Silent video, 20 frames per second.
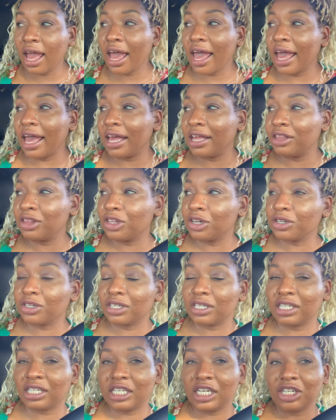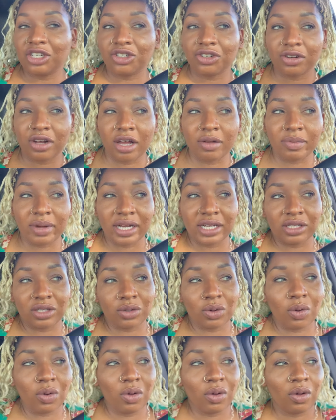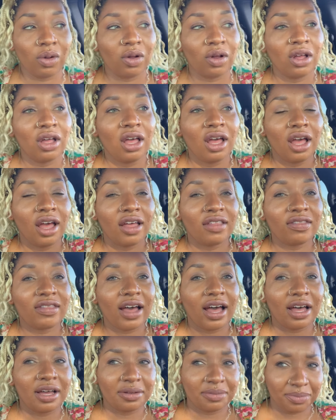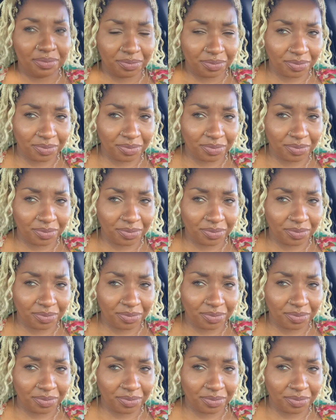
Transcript: And there's a teacher at my school that,